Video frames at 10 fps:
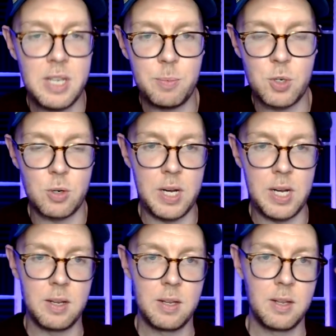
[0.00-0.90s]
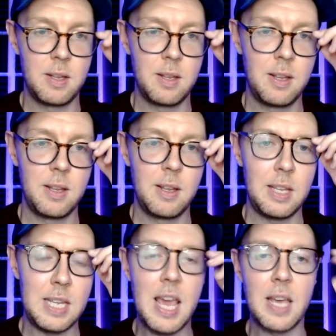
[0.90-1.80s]
Tiptree.
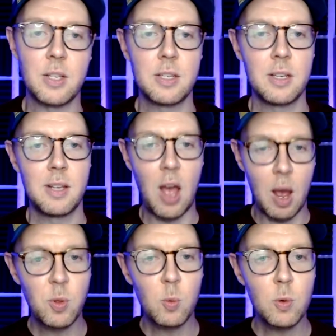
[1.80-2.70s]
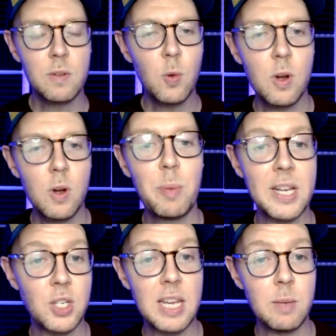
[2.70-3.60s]
Yes, Up the Walls of the World
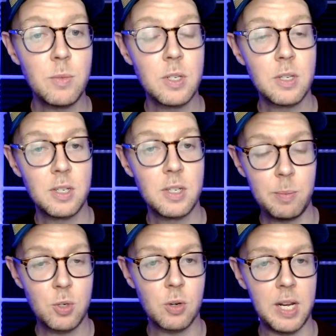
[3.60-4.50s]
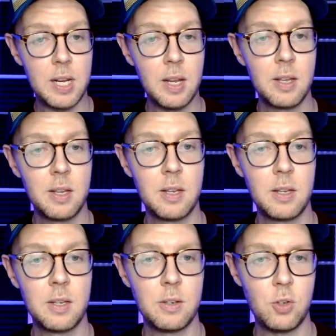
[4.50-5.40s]
by James Tiptree
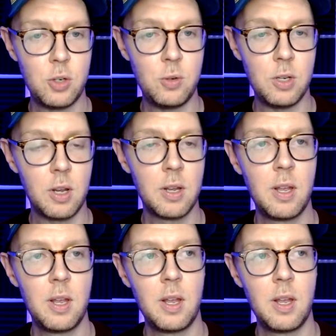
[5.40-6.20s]
Jr.